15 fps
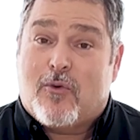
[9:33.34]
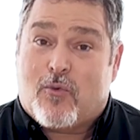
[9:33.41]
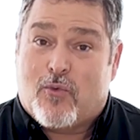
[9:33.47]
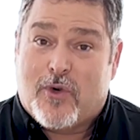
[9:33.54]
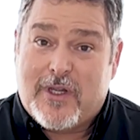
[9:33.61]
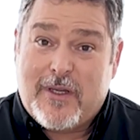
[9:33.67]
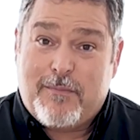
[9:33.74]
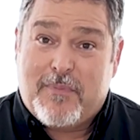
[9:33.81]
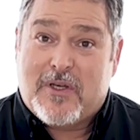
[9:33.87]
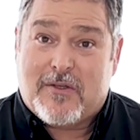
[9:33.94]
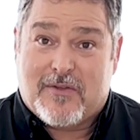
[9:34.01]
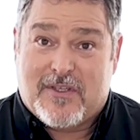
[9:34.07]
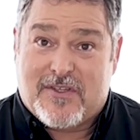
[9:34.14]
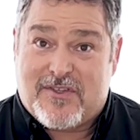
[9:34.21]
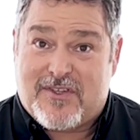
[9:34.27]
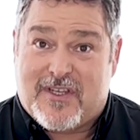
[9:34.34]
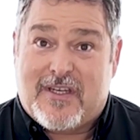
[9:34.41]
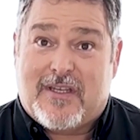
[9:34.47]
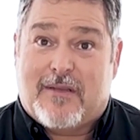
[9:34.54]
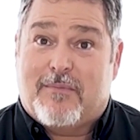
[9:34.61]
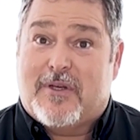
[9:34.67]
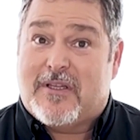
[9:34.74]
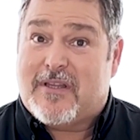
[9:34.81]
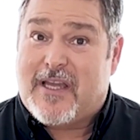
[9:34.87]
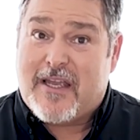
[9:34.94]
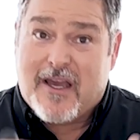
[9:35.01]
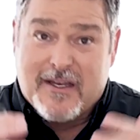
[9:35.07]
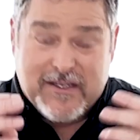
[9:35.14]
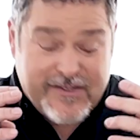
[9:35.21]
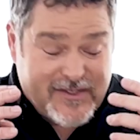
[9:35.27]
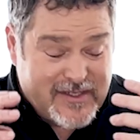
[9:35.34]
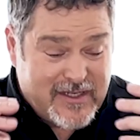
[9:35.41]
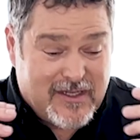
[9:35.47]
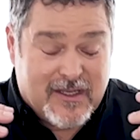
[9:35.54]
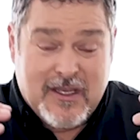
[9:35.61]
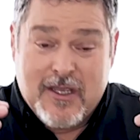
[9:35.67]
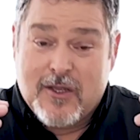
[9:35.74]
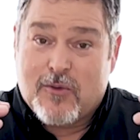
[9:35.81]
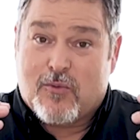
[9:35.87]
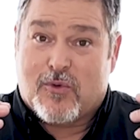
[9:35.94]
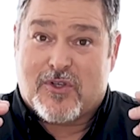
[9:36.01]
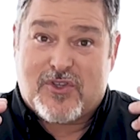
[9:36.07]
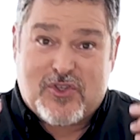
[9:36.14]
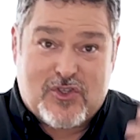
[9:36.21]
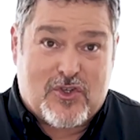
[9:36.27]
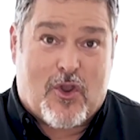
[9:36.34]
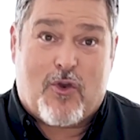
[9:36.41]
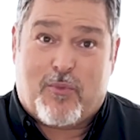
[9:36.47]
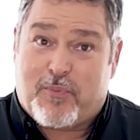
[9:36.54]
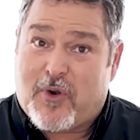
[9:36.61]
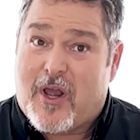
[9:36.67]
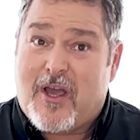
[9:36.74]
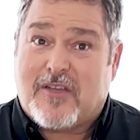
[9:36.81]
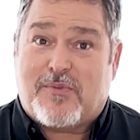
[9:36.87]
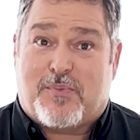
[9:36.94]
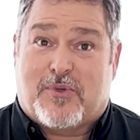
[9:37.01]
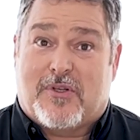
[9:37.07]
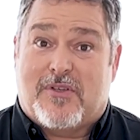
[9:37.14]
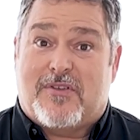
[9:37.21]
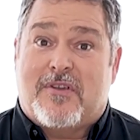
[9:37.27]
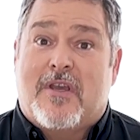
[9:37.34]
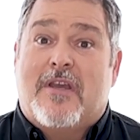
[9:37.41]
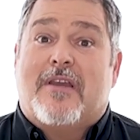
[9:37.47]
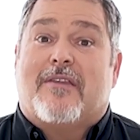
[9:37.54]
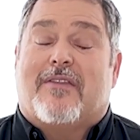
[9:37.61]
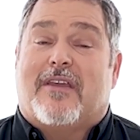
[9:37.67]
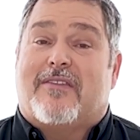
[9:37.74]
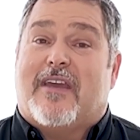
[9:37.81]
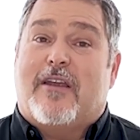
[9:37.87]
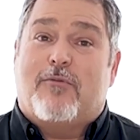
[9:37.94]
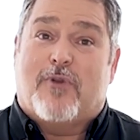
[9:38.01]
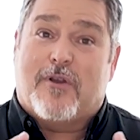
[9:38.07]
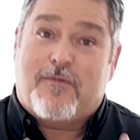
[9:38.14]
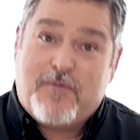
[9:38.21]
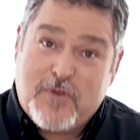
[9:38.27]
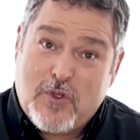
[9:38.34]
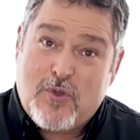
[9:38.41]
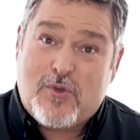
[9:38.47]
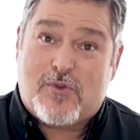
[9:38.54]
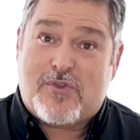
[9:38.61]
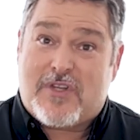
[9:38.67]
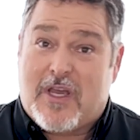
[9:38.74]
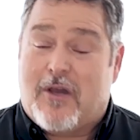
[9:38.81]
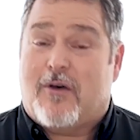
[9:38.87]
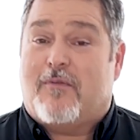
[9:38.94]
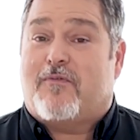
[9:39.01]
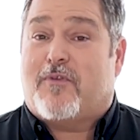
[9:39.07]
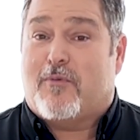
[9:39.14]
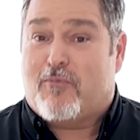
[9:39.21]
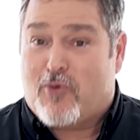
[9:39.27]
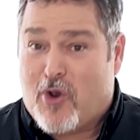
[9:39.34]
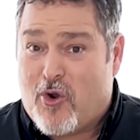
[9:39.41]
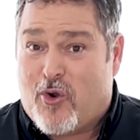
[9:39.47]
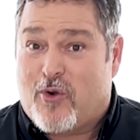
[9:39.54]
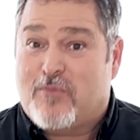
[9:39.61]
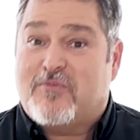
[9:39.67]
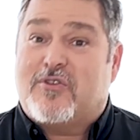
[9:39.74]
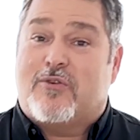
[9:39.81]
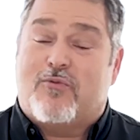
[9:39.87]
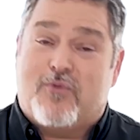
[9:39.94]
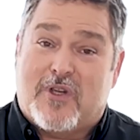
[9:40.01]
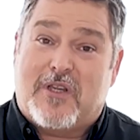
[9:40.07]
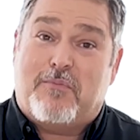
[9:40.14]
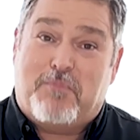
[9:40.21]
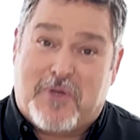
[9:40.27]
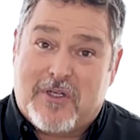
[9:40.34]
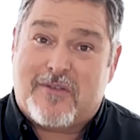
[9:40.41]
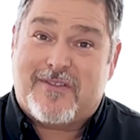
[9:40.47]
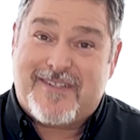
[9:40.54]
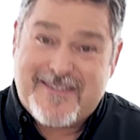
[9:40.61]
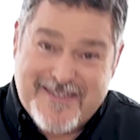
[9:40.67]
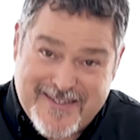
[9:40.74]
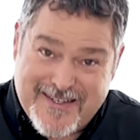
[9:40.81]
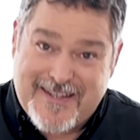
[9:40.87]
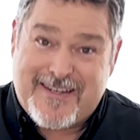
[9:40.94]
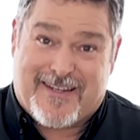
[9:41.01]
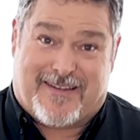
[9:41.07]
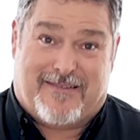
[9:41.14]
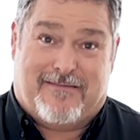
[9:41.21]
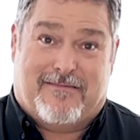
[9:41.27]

rebuild the city, but Laodicea was so prosperous that they refused help from Rome to rebuild the city.